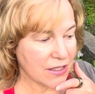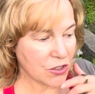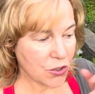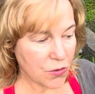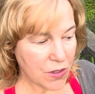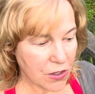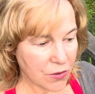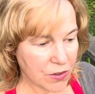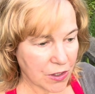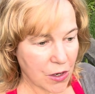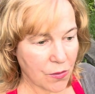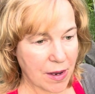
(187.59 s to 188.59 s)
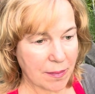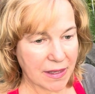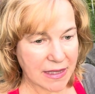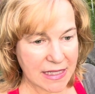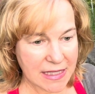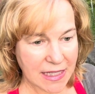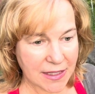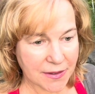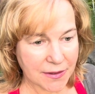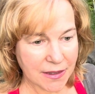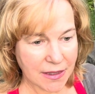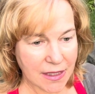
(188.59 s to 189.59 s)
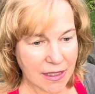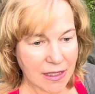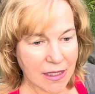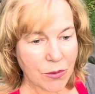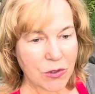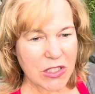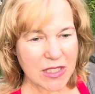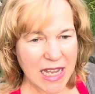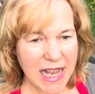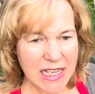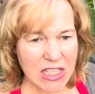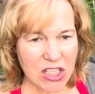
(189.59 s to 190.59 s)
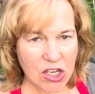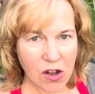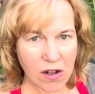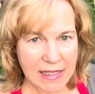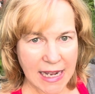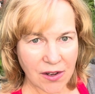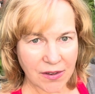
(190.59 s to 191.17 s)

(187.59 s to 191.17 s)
2 years ago up on this hill, which is kind of stalled out.